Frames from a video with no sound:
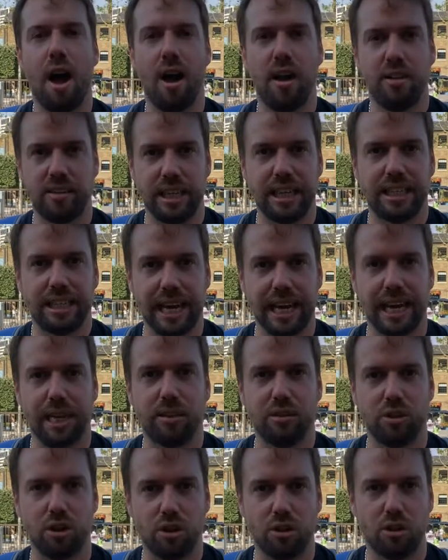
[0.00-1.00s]

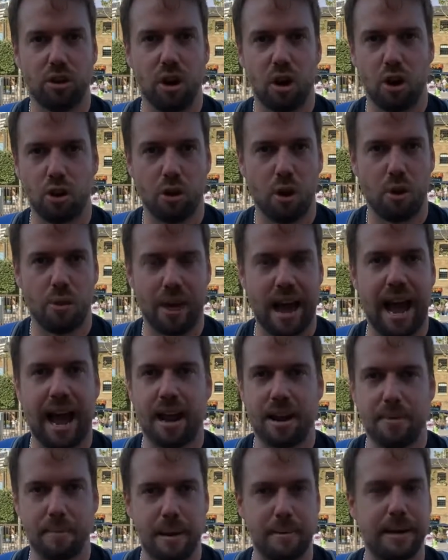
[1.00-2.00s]
details on that,
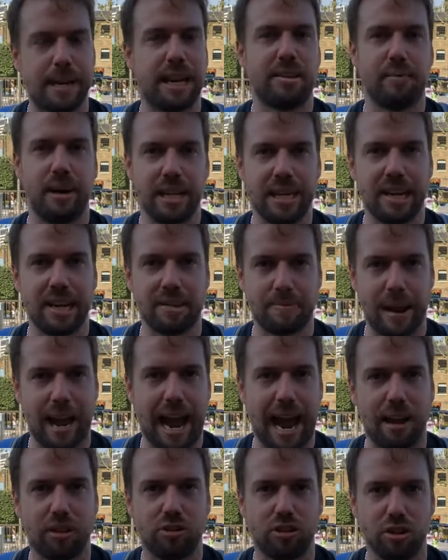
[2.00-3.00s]
and maybe get some ideas about
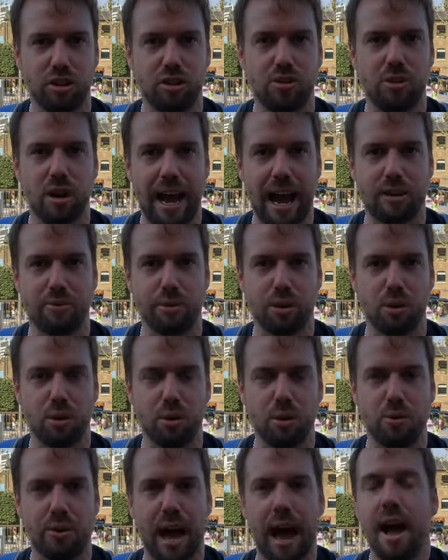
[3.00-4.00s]
how to
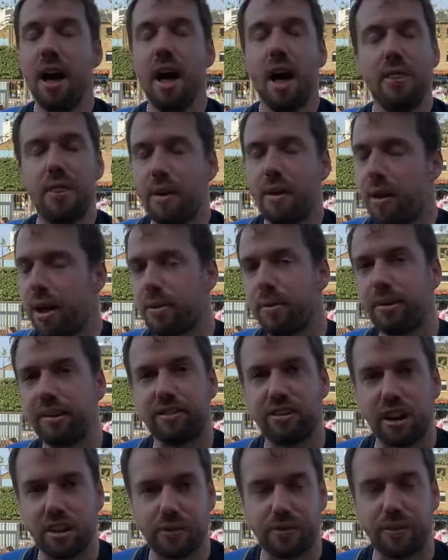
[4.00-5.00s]
record that. There are other ones like
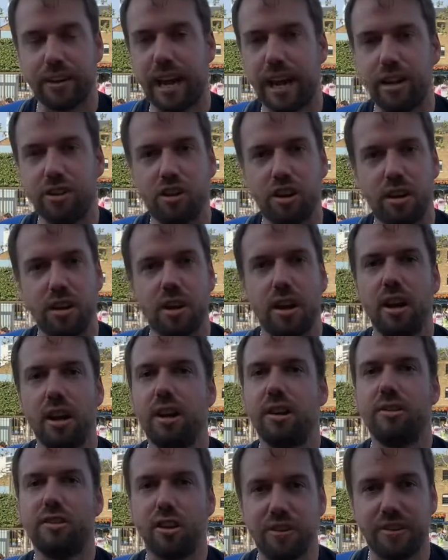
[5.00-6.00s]
gentrification,
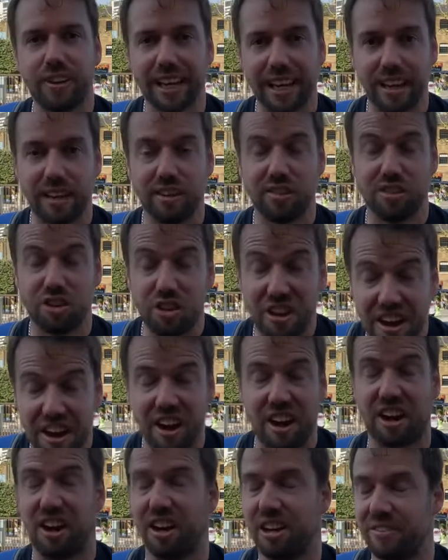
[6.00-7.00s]

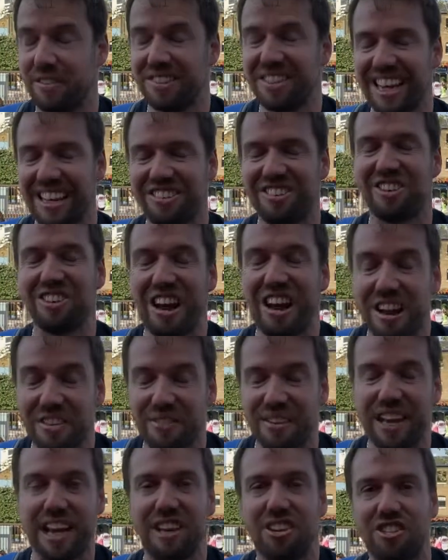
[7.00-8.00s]

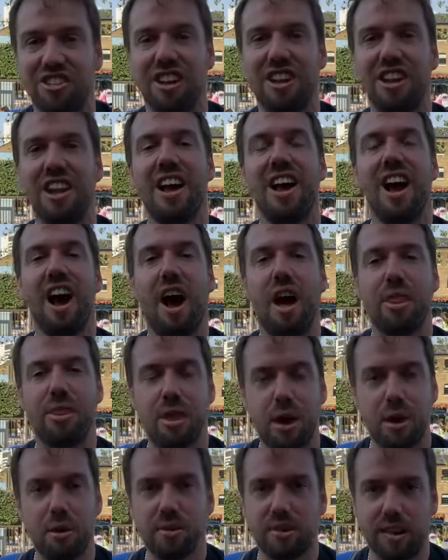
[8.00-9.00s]
studentification,
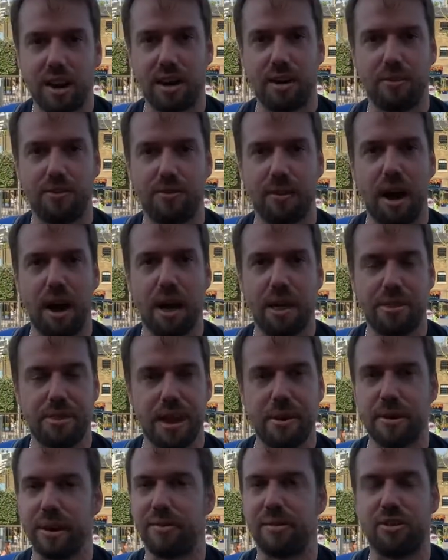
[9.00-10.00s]
those kind of
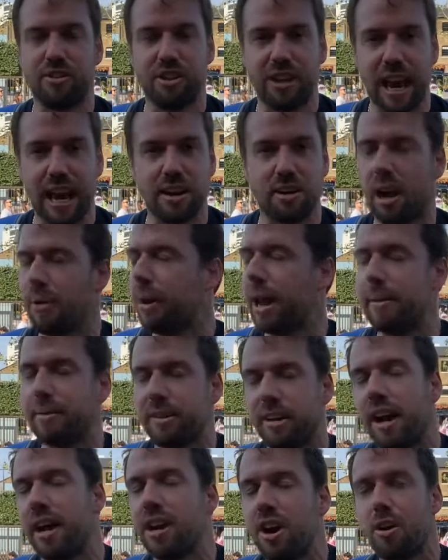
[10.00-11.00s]
theories, which again you're like, well,
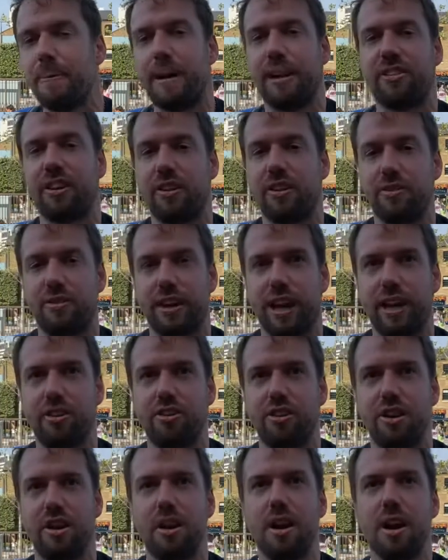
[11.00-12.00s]
absolutely, I know about
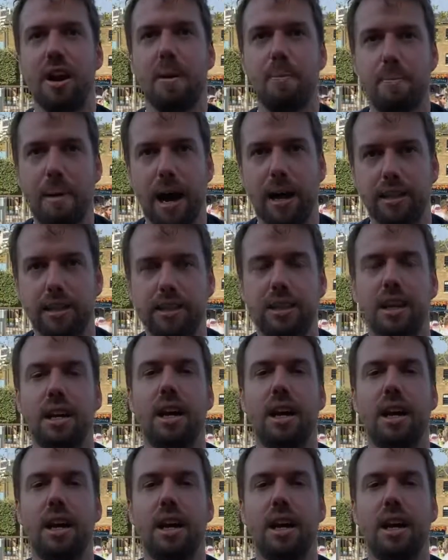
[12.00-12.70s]
gentrification, but